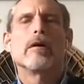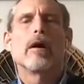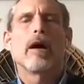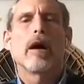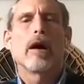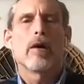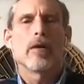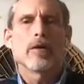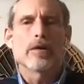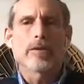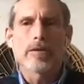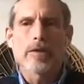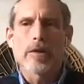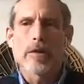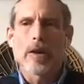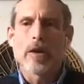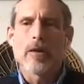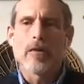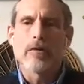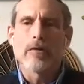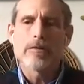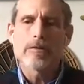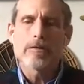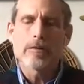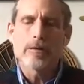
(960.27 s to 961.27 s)

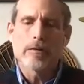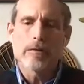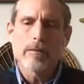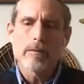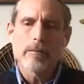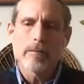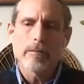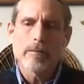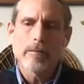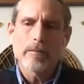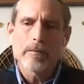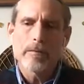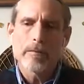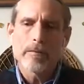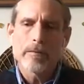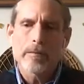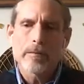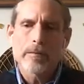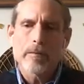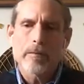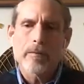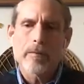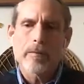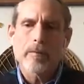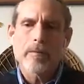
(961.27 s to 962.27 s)
ourselves
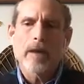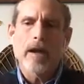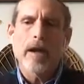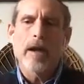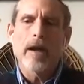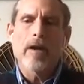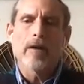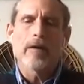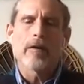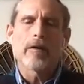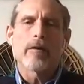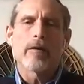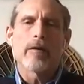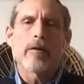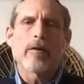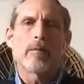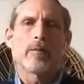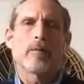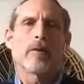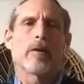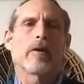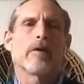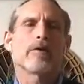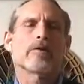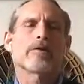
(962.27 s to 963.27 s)
and the
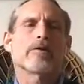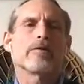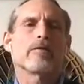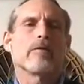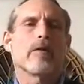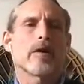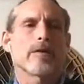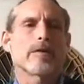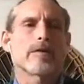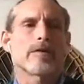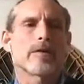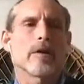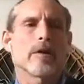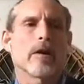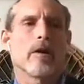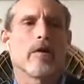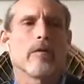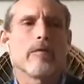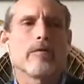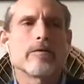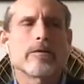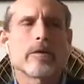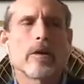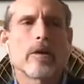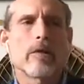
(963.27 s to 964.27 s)
parts of
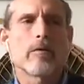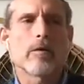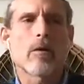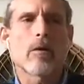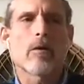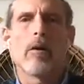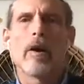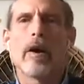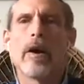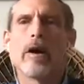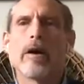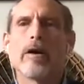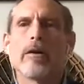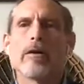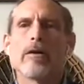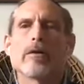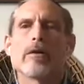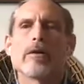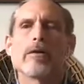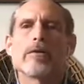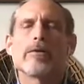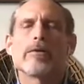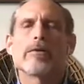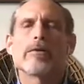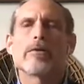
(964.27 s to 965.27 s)
ourselves that
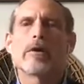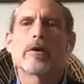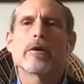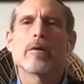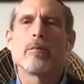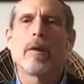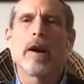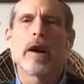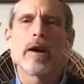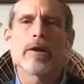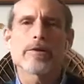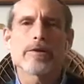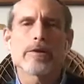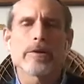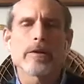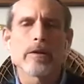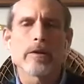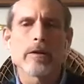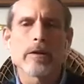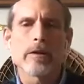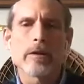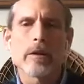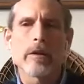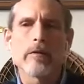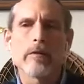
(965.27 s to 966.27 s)
require
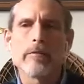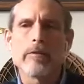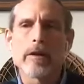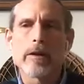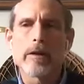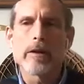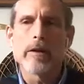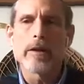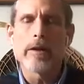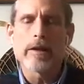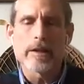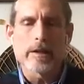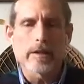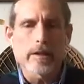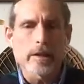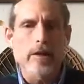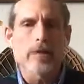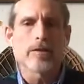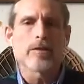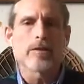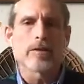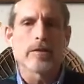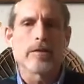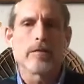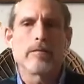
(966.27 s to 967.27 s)
compassionate, loving, and
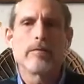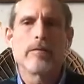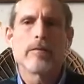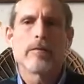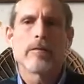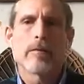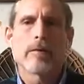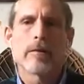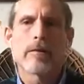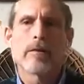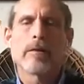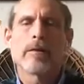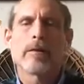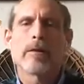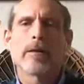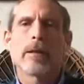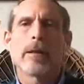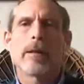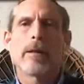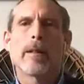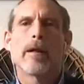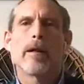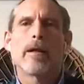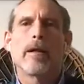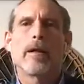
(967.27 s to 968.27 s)
attention.
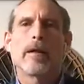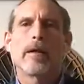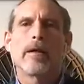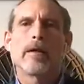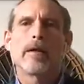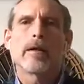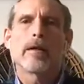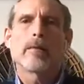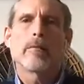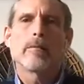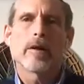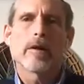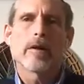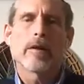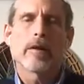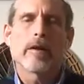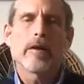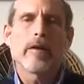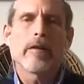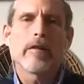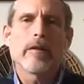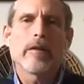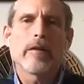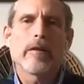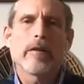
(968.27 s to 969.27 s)
But
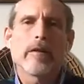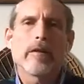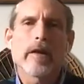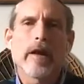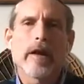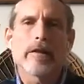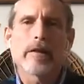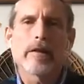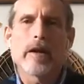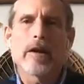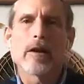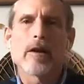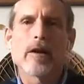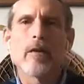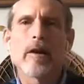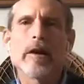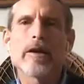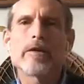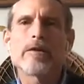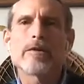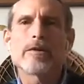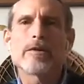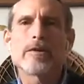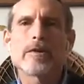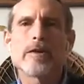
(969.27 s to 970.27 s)
in that
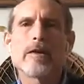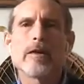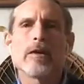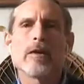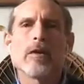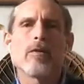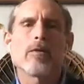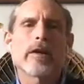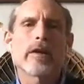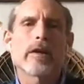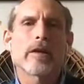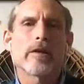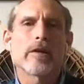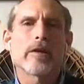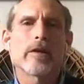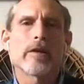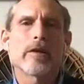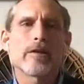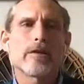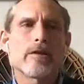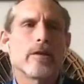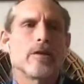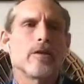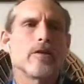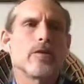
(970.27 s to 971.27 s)
denigration, it only
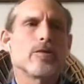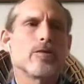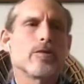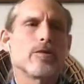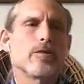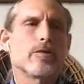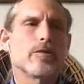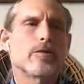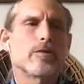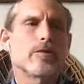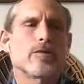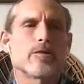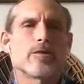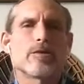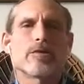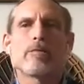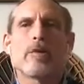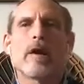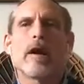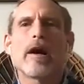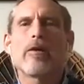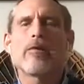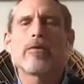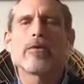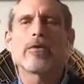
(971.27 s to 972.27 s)
continues to
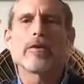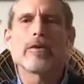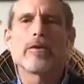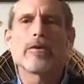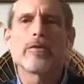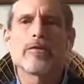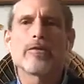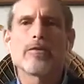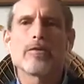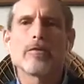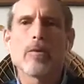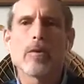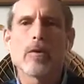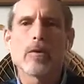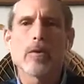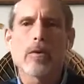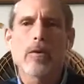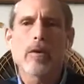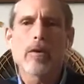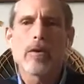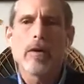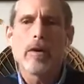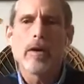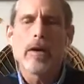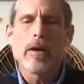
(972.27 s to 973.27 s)
spiral into
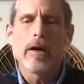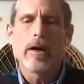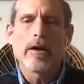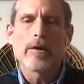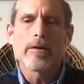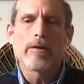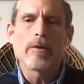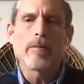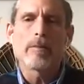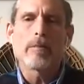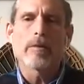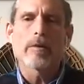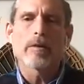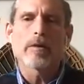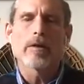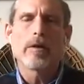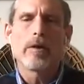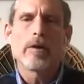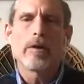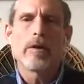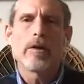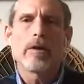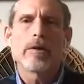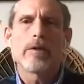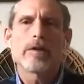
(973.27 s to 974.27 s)
more and deeper
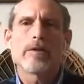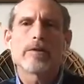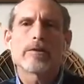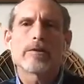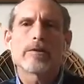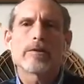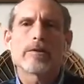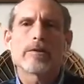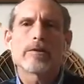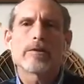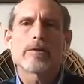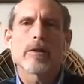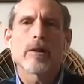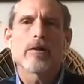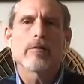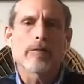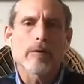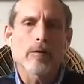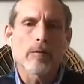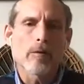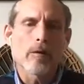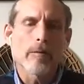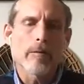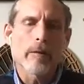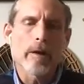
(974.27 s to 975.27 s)

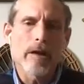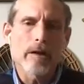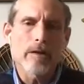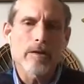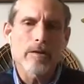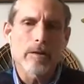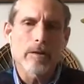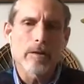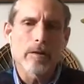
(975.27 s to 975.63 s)
self-recrimination.